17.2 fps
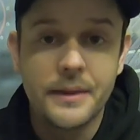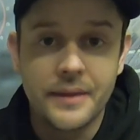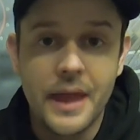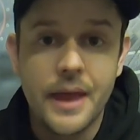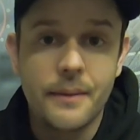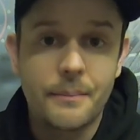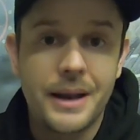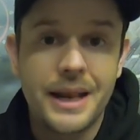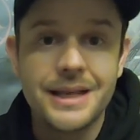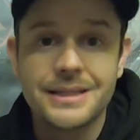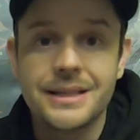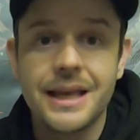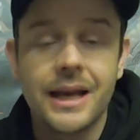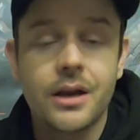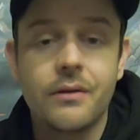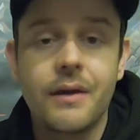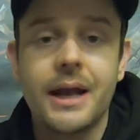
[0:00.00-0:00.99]
they're placed
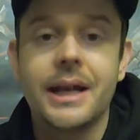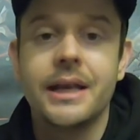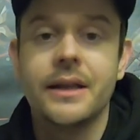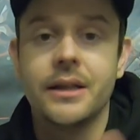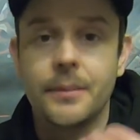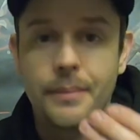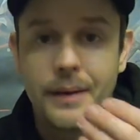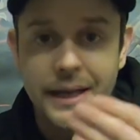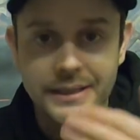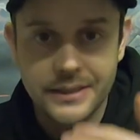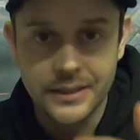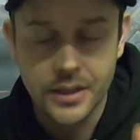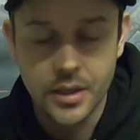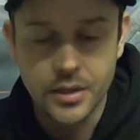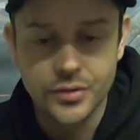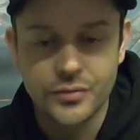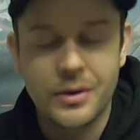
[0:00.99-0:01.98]
there correctly, and the plating
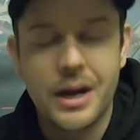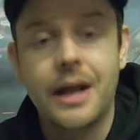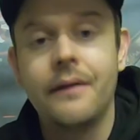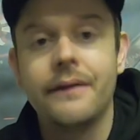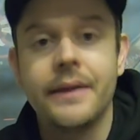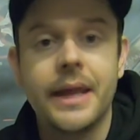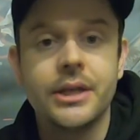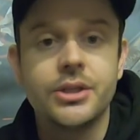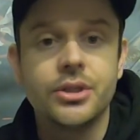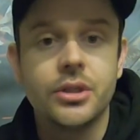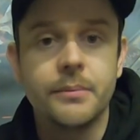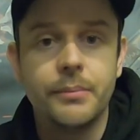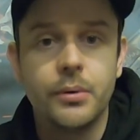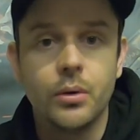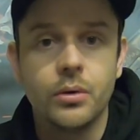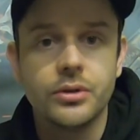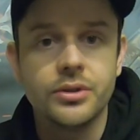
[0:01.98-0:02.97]
goes round the edge of the
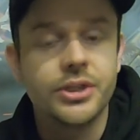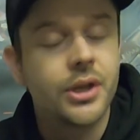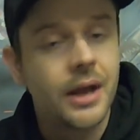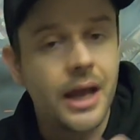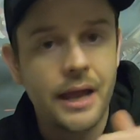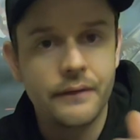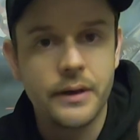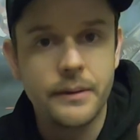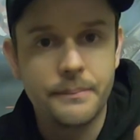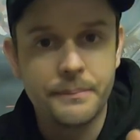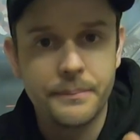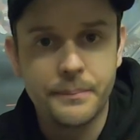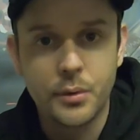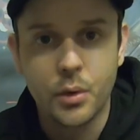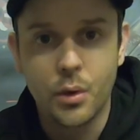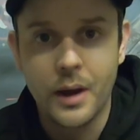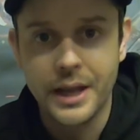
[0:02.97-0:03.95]
port, so you don't have any
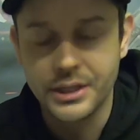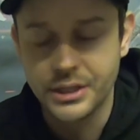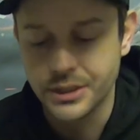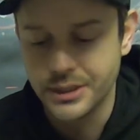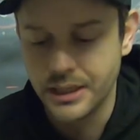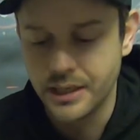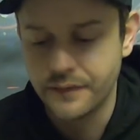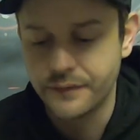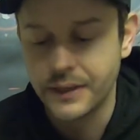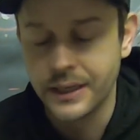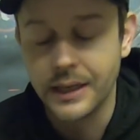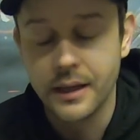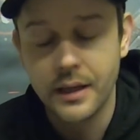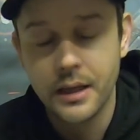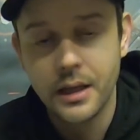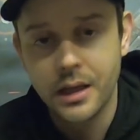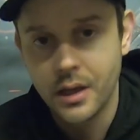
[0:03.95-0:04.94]
port edges lifting
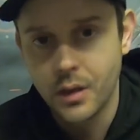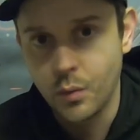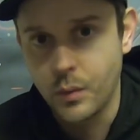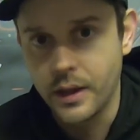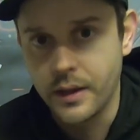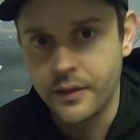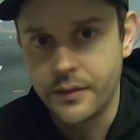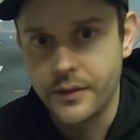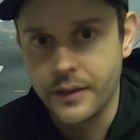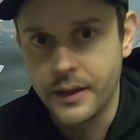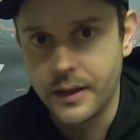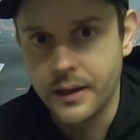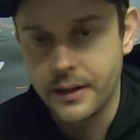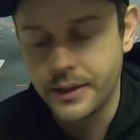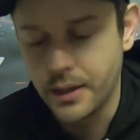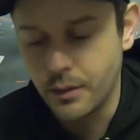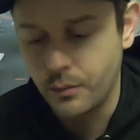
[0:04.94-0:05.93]
with uh,
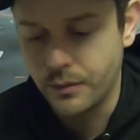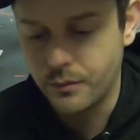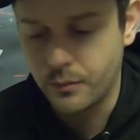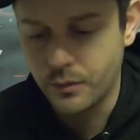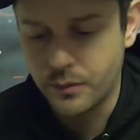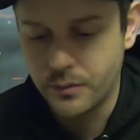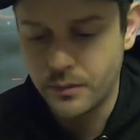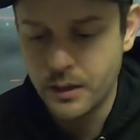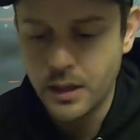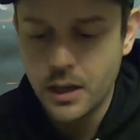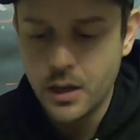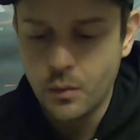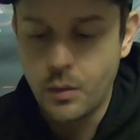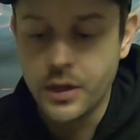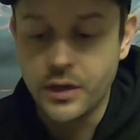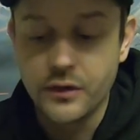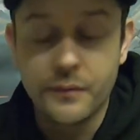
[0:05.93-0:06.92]
you know with with
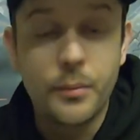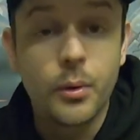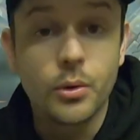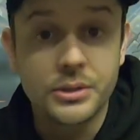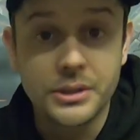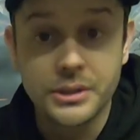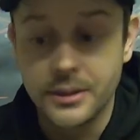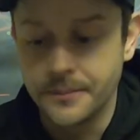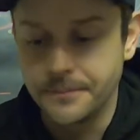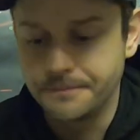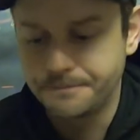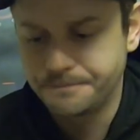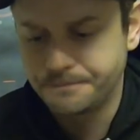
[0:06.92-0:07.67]
where you've ported them,